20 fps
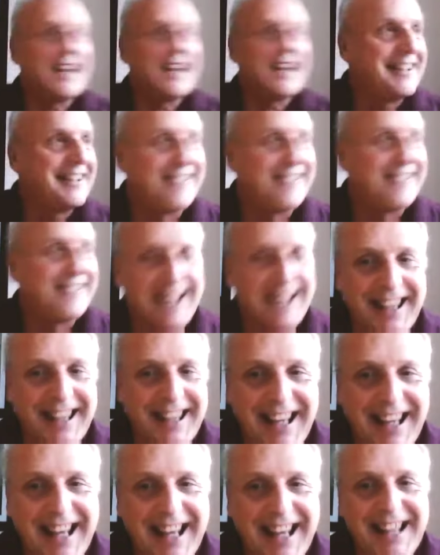on the
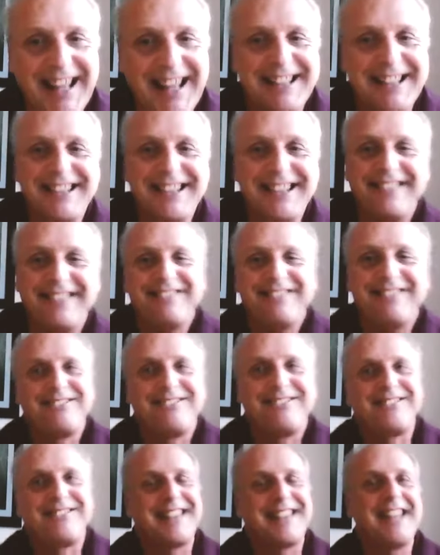other hand,
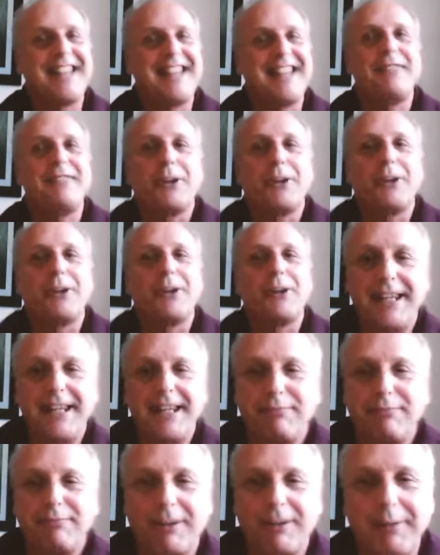you've got the heat
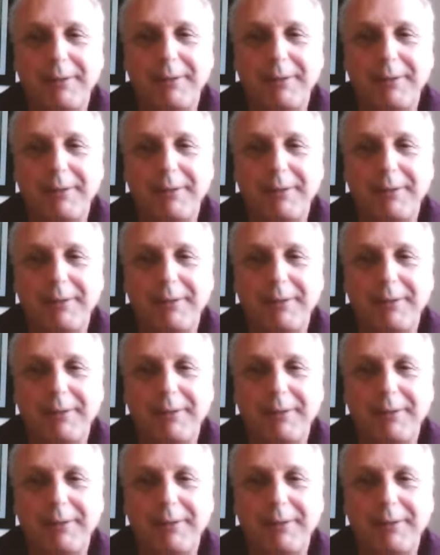problem.